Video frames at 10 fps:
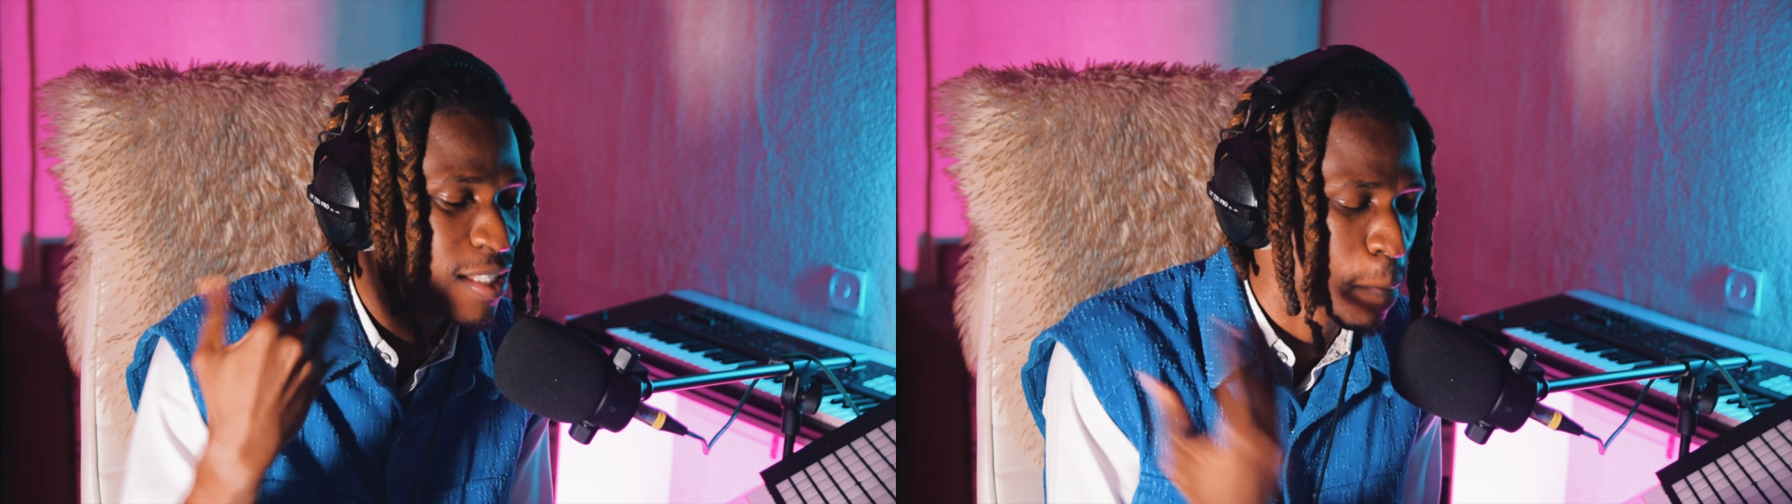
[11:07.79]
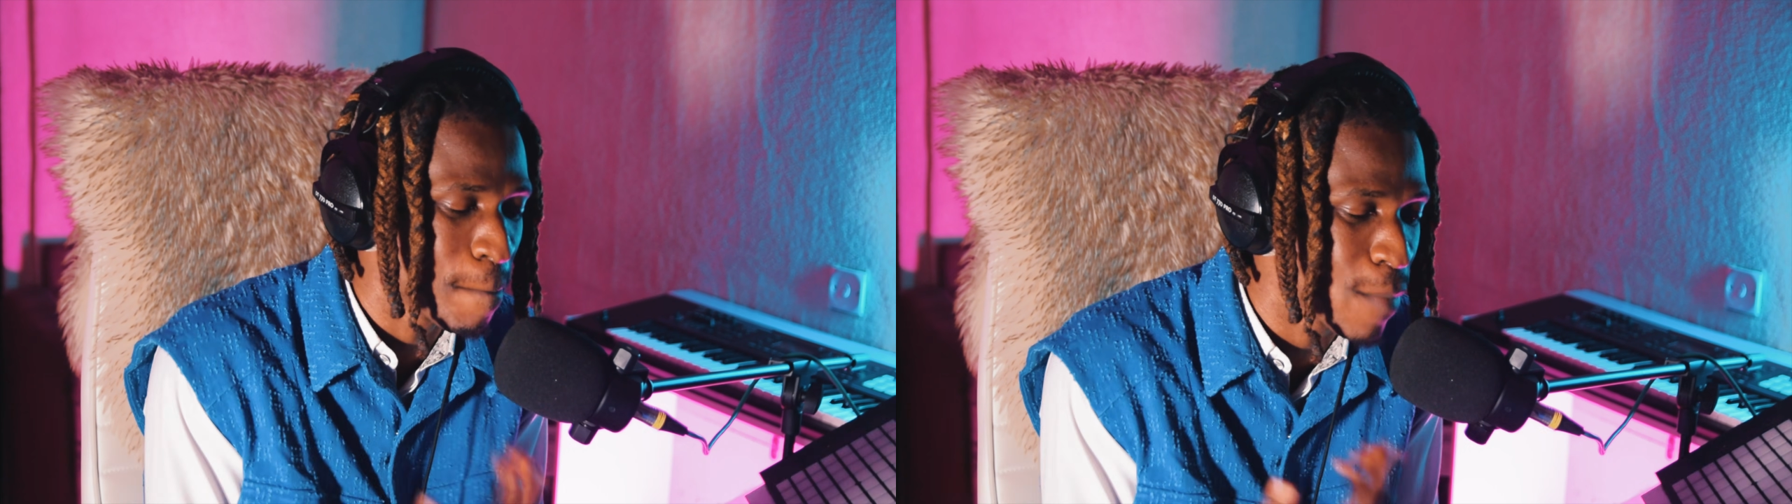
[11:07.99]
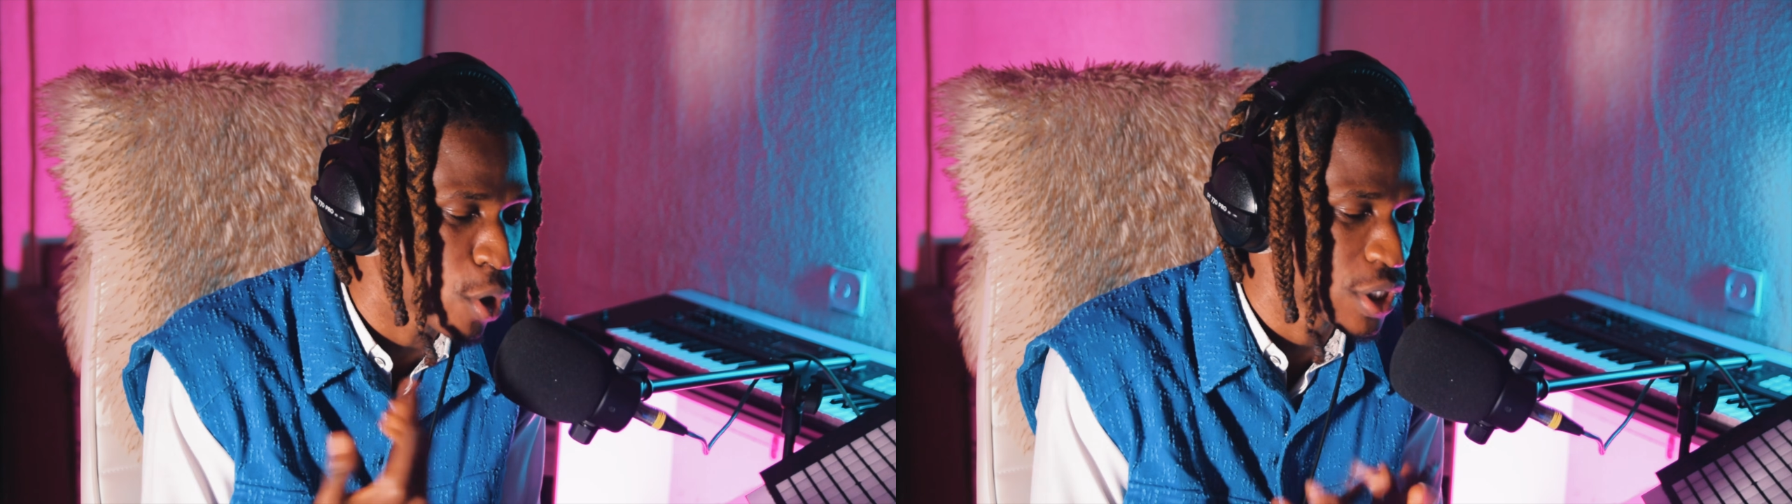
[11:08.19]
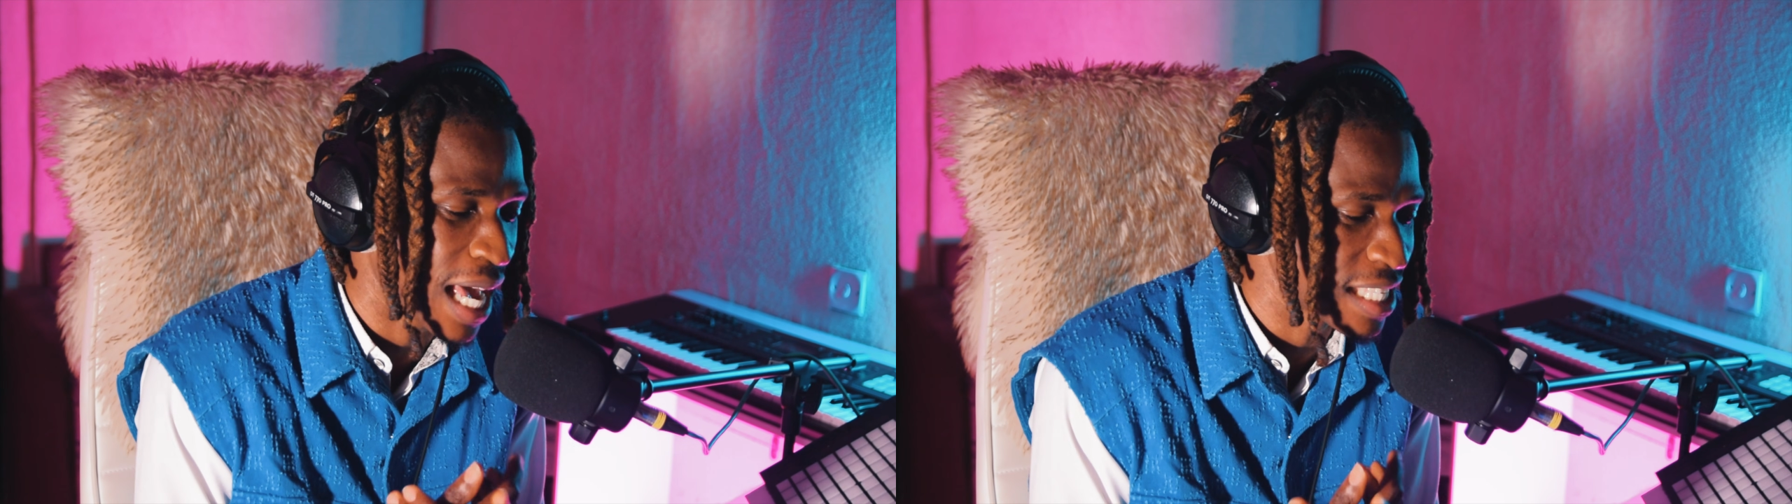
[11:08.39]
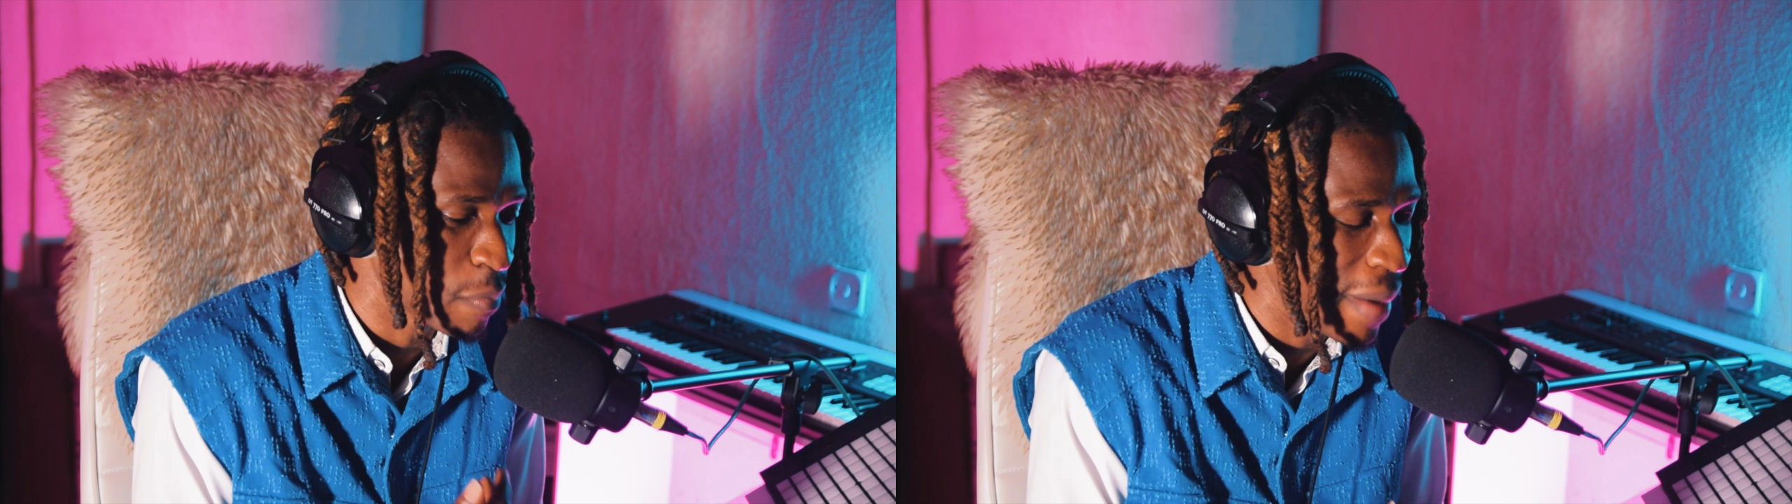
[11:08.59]

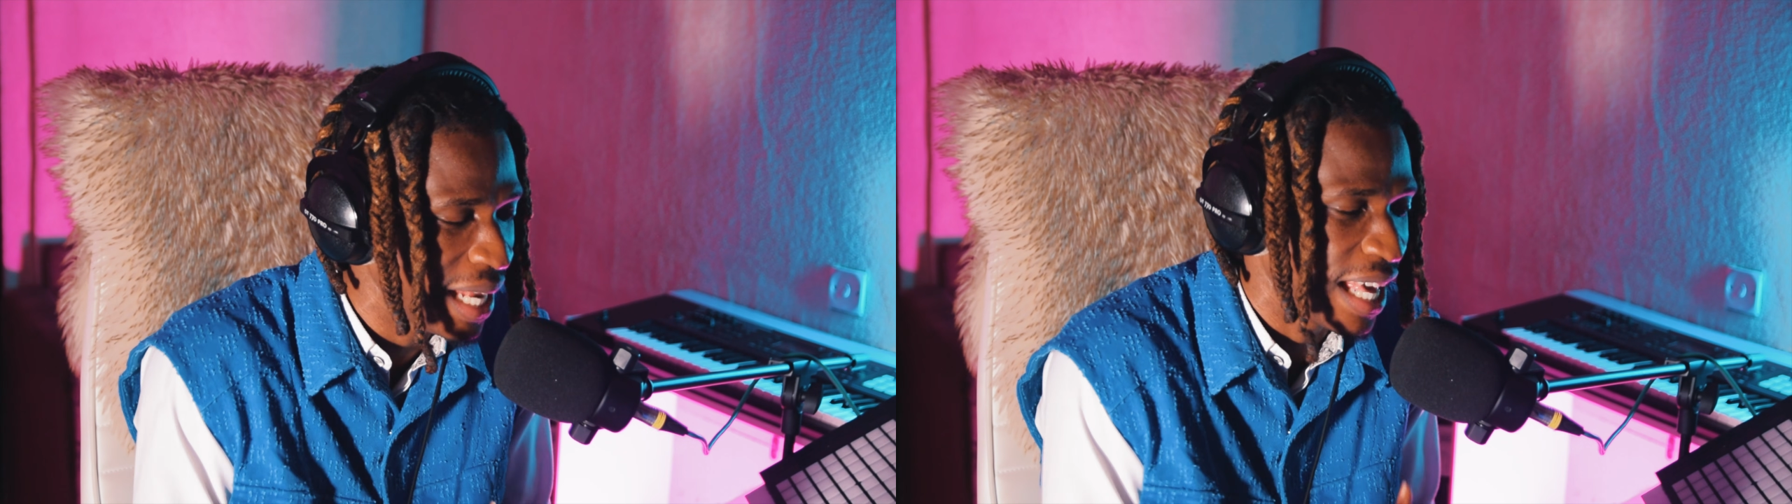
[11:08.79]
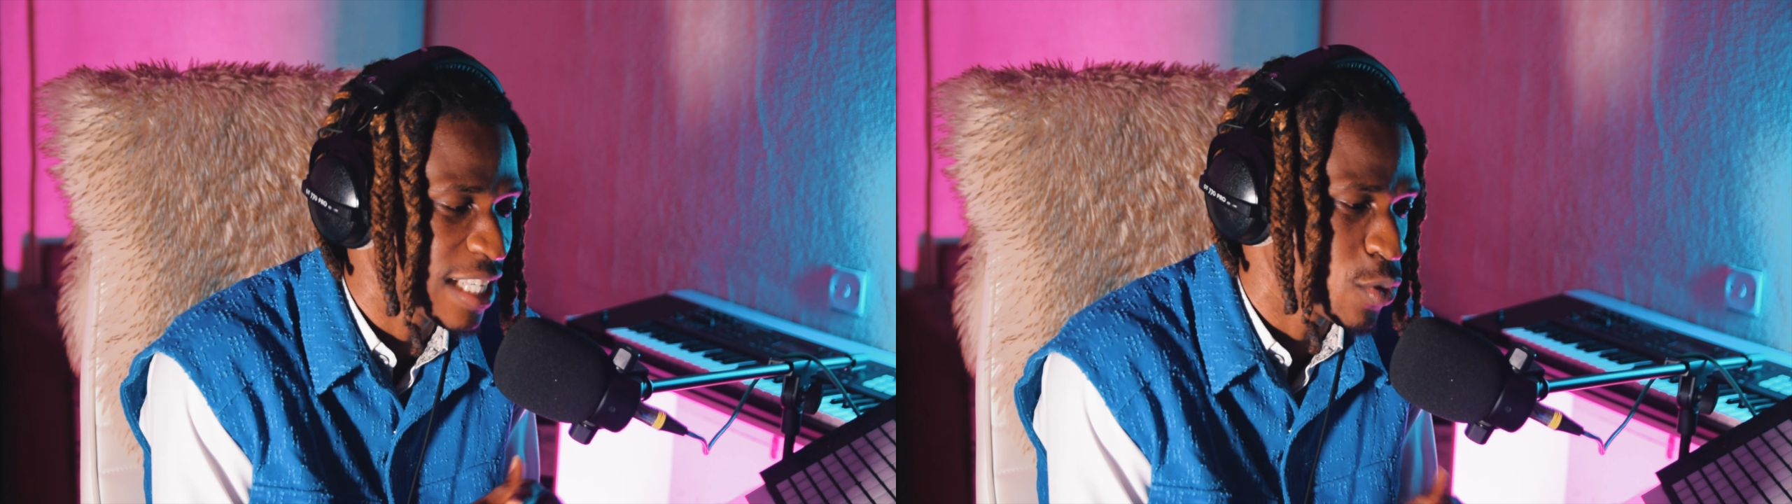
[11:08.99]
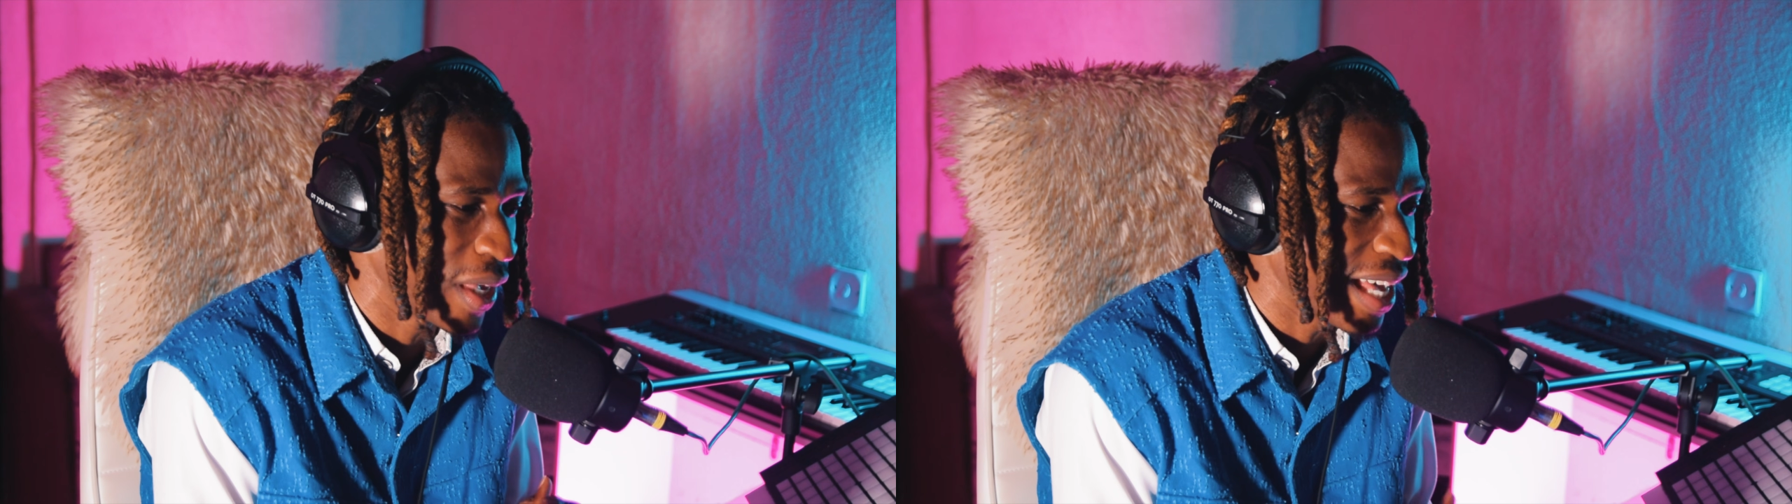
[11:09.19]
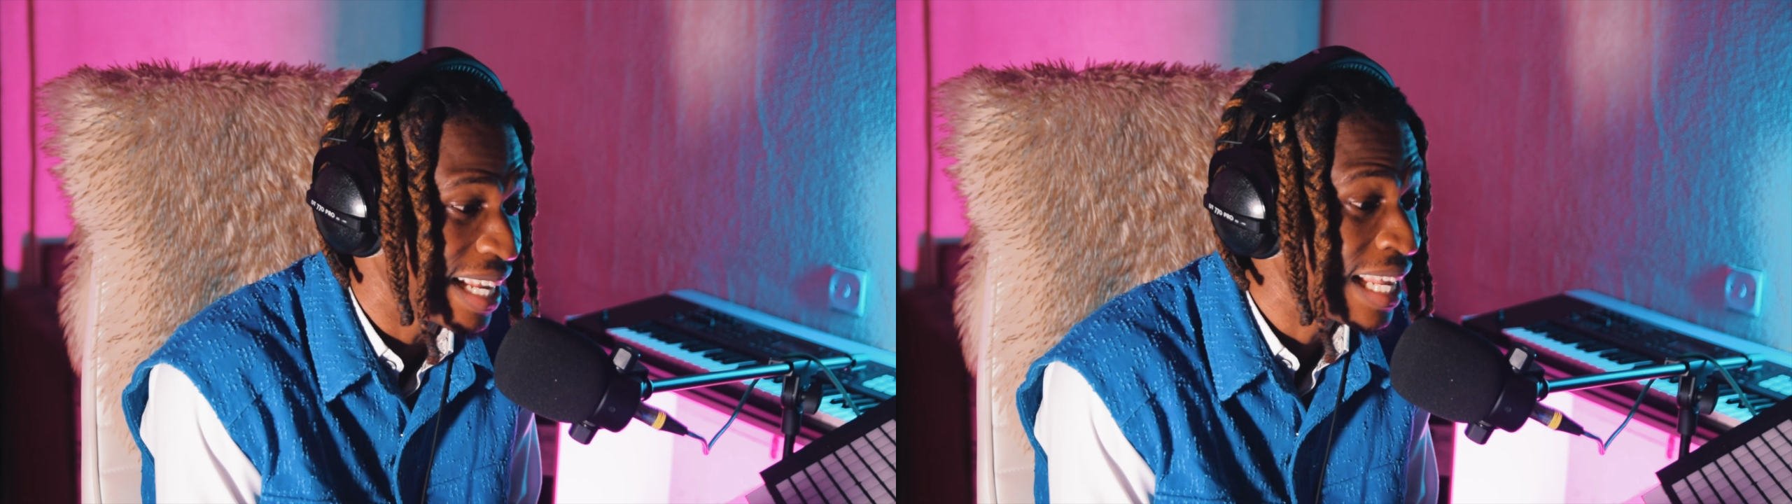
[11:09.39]
many as we can.